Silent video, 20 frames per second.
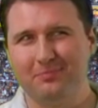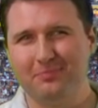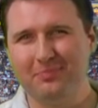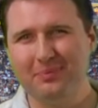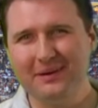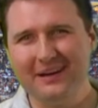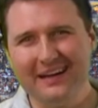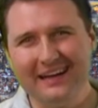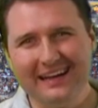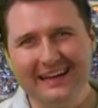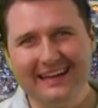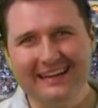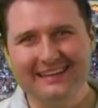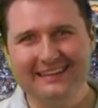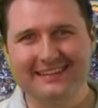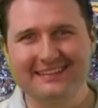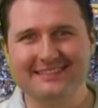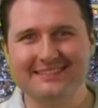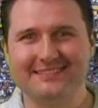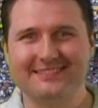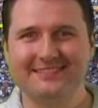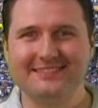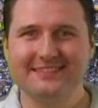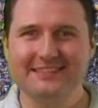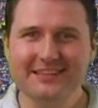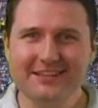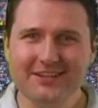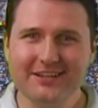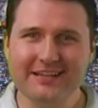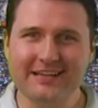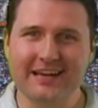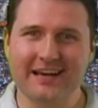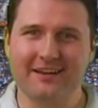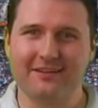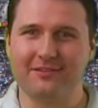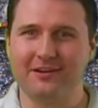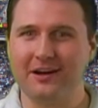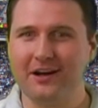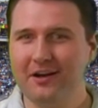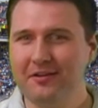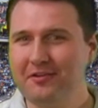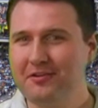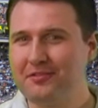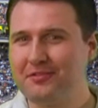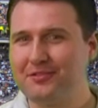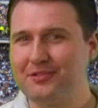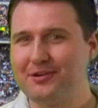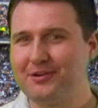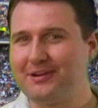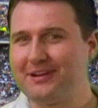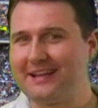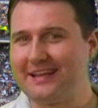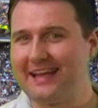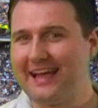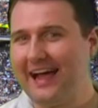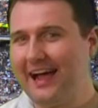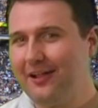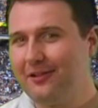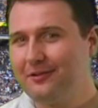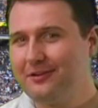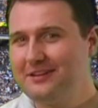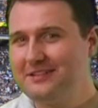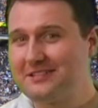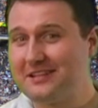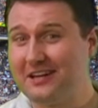But considering out of 130 calories,